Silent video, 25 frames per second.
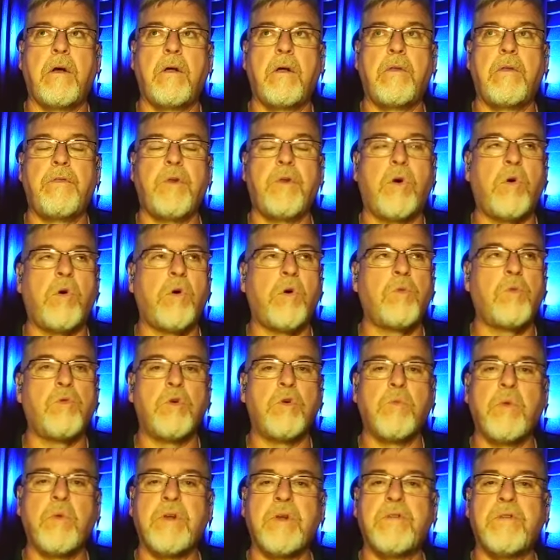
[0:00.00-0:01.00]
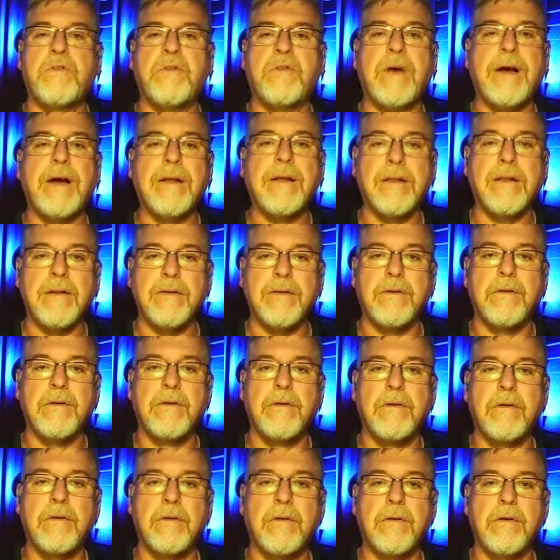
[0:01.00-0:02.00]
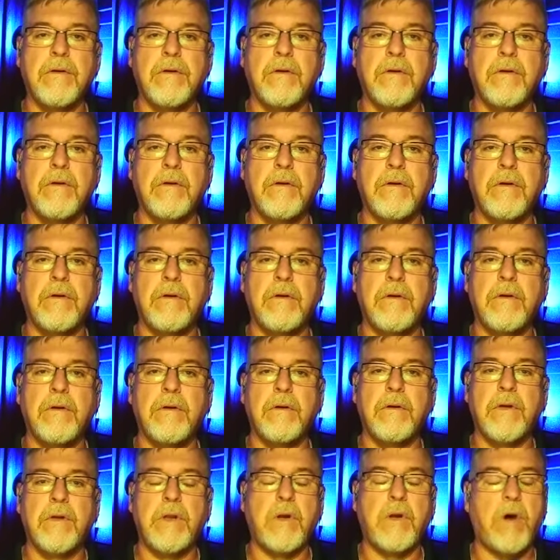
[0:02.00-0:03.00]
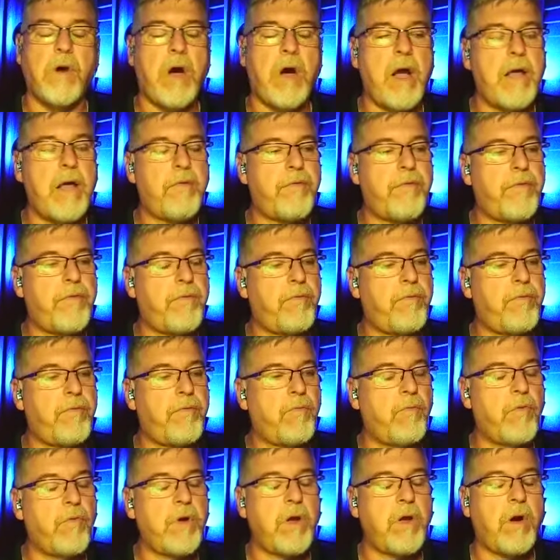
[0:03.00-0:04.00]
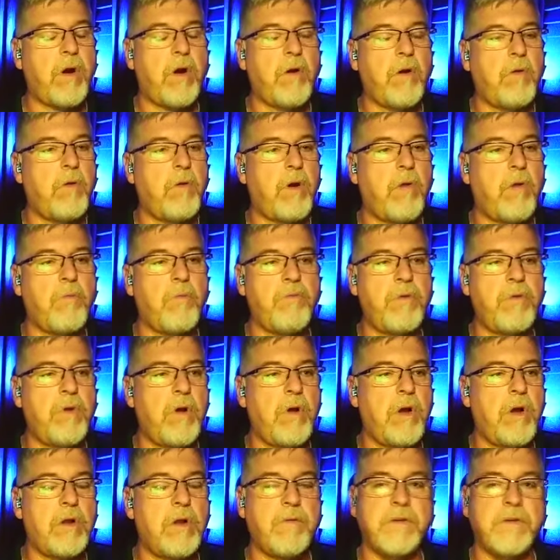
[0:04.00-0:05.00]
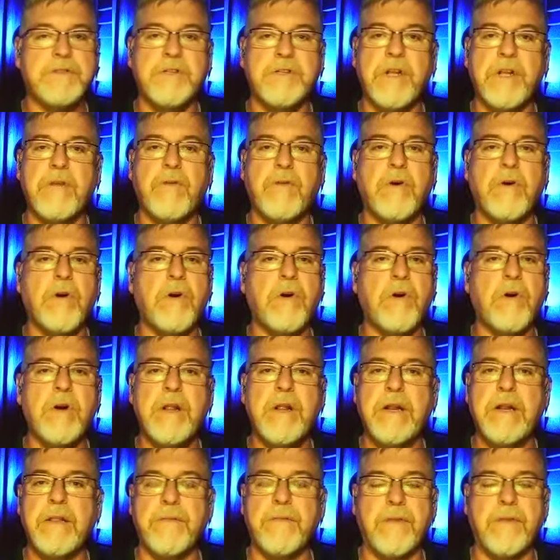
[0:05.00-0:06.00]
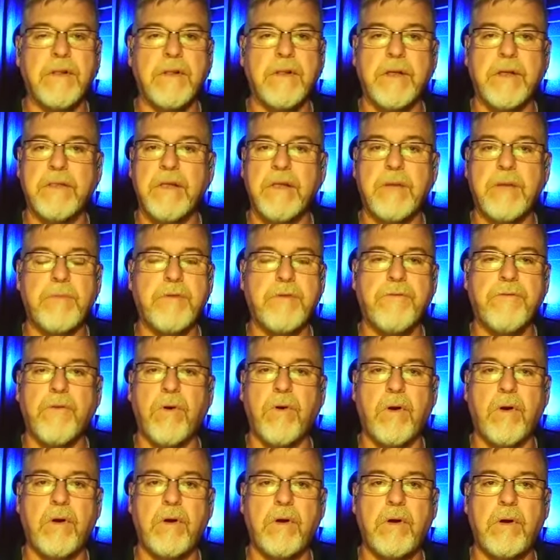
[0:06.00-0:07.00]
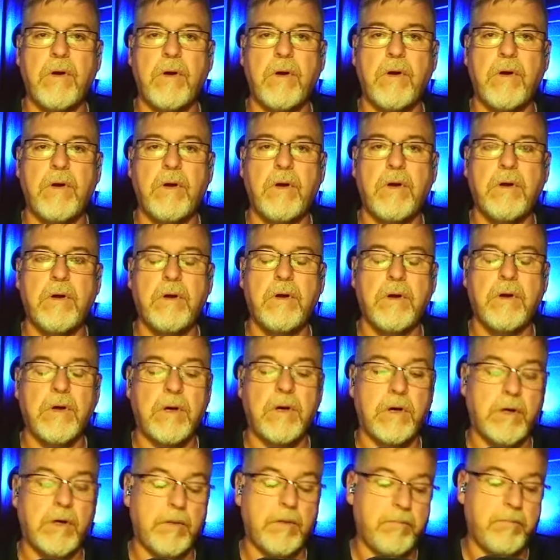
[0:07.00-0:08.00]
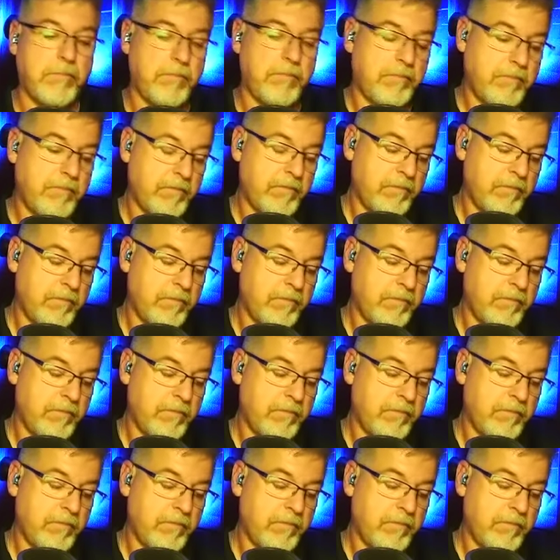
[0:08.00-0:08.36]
the whole room went silent. You know, I we none of us had ever heard anything like that before. Um,